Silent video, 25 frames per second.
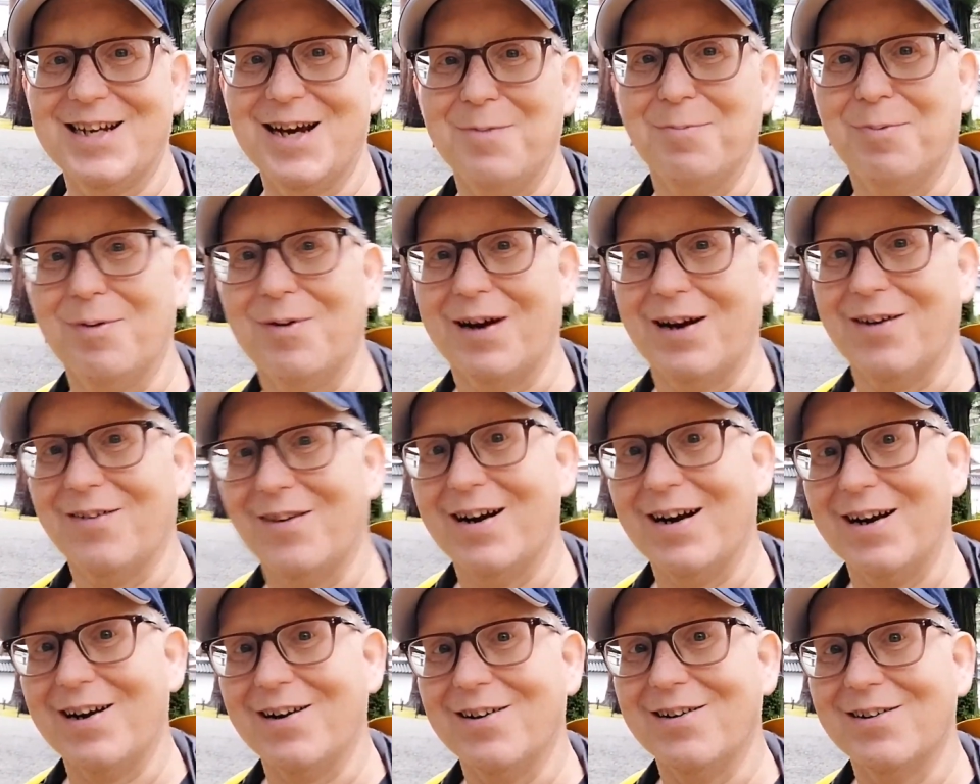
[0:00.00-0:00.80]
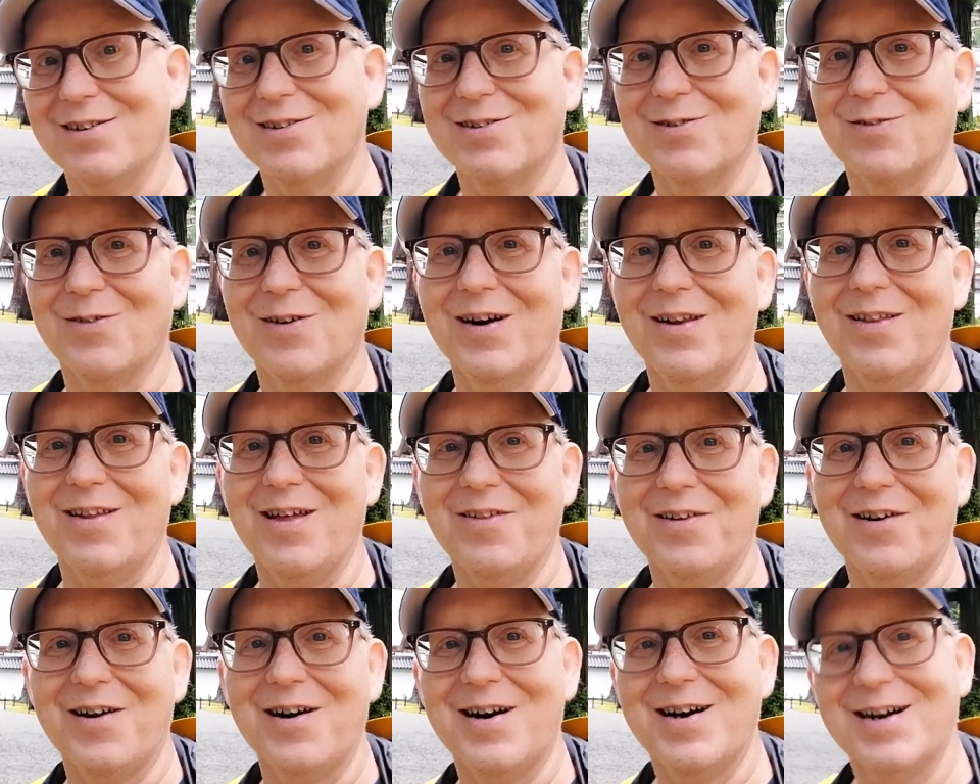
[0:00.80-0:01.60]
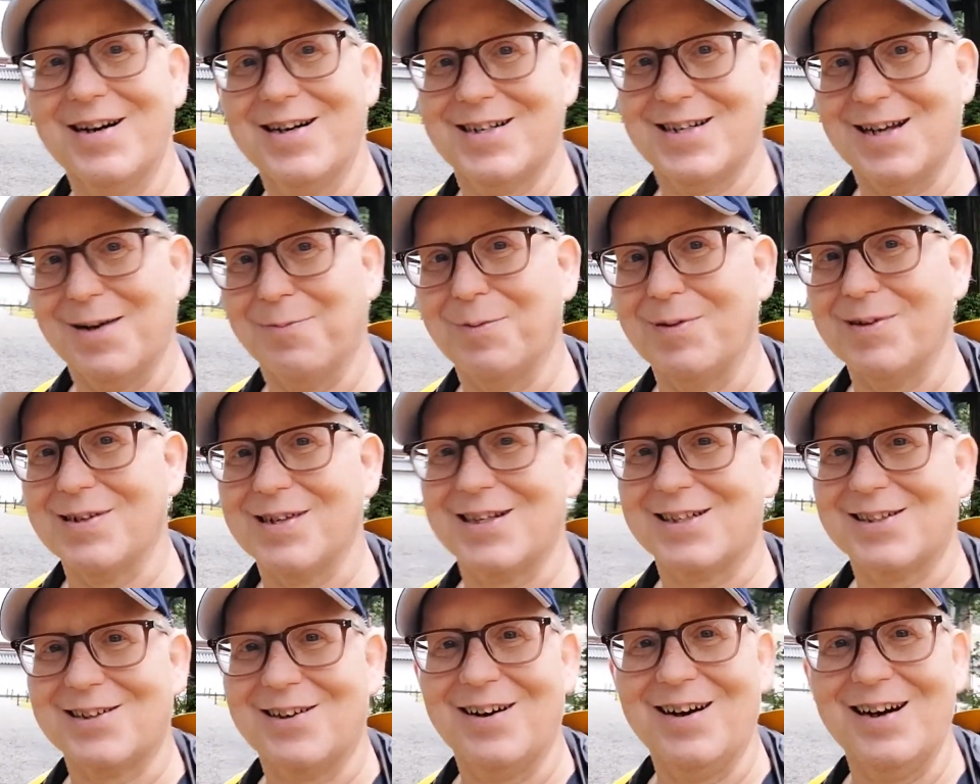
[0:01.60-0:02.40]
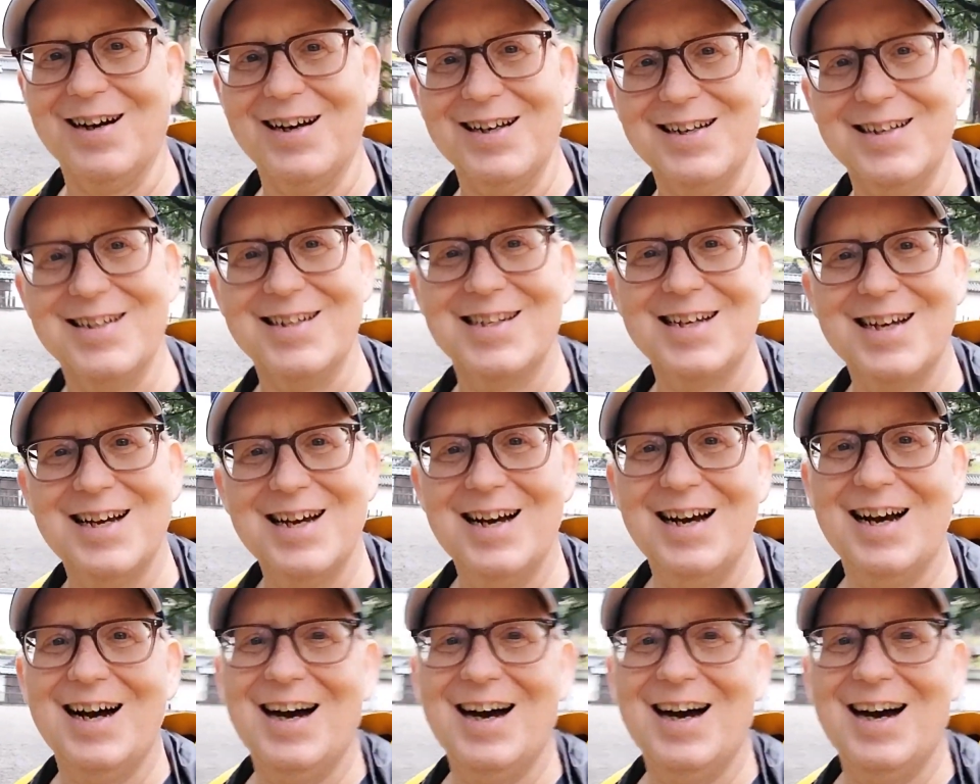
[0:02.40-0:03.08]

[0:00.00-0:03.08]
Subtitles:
Just kind of taking you around here and see these kind of cool caves.